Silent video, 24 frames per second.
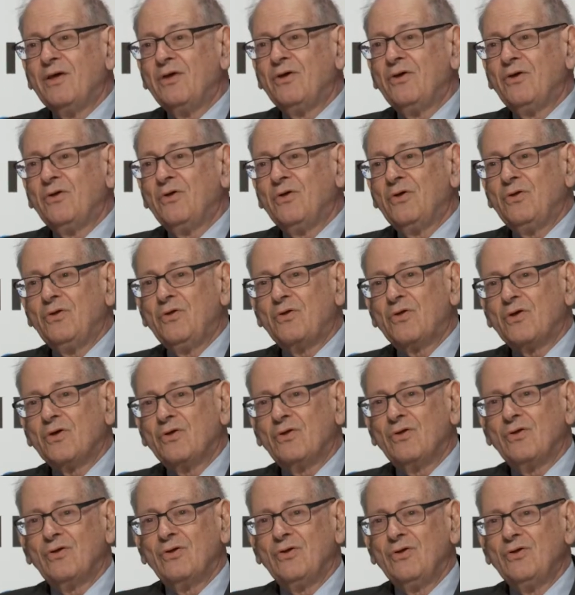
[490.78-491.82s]
you
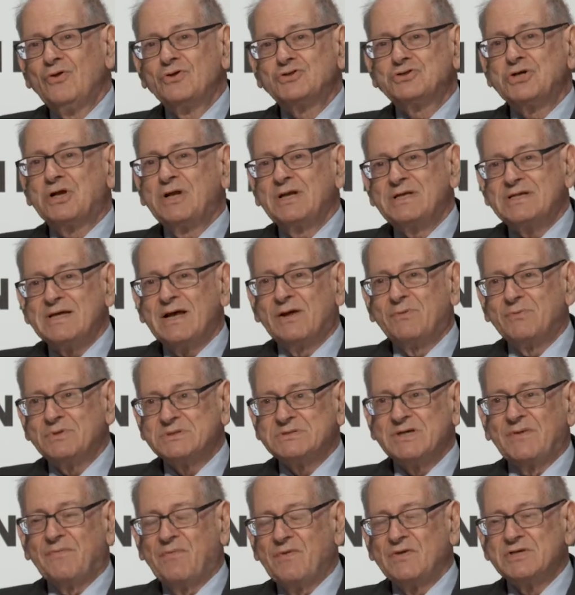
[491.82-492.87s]
can usually tell when
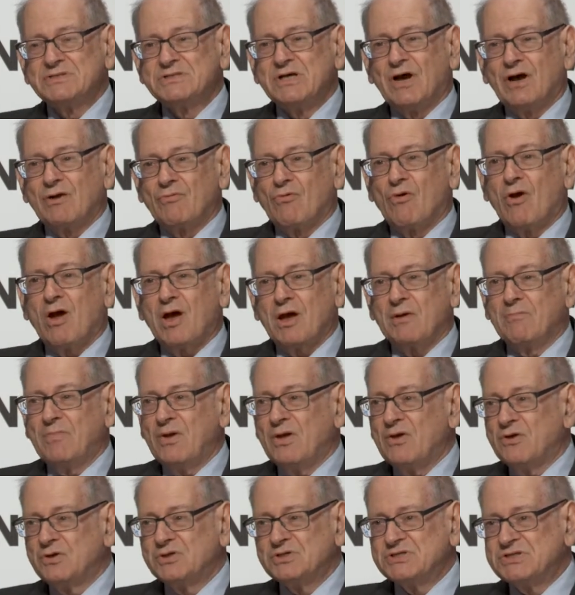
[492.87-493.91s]
something's gone wrong
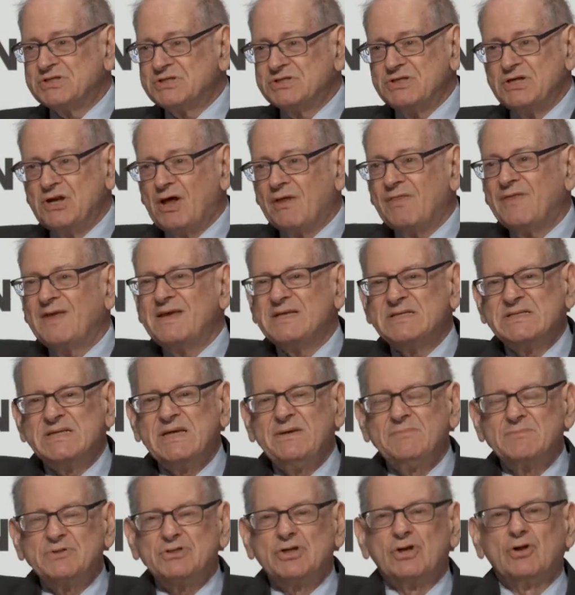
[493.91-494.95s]
because nothing
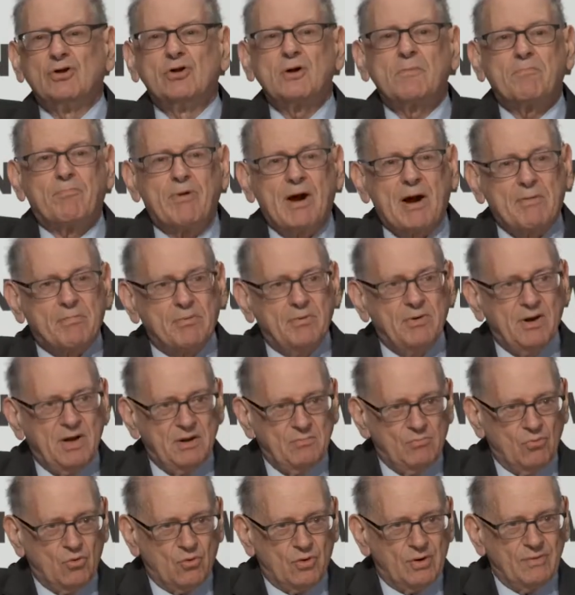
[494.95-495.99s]
seems to look proper
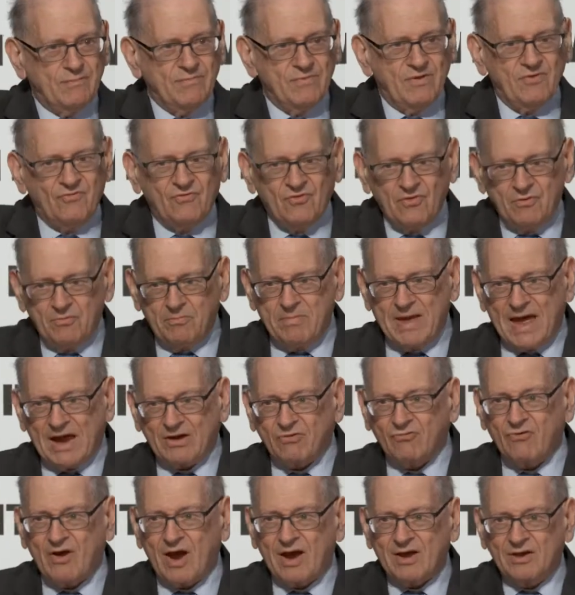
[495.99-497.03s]
anymore. And so you
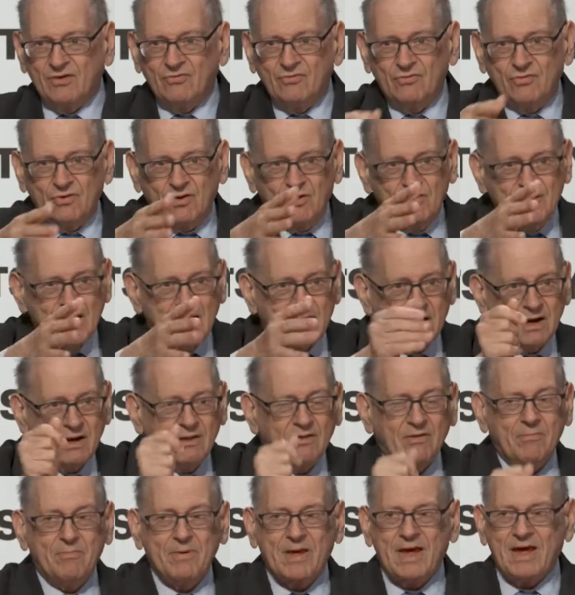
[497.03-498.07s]
backtrack and go down
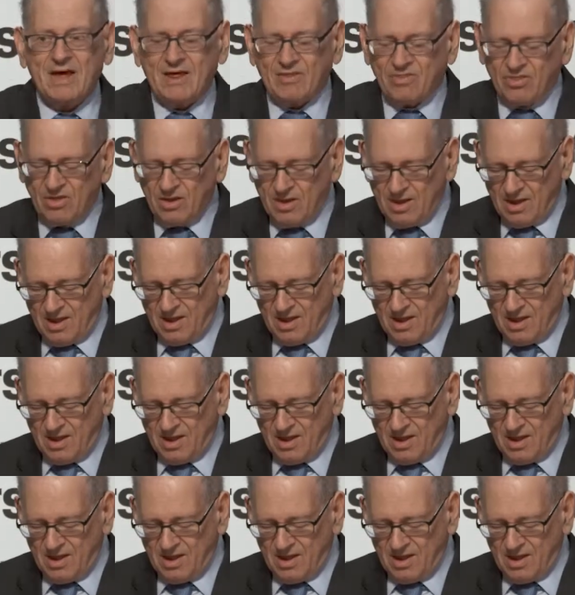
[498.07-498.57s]
another path.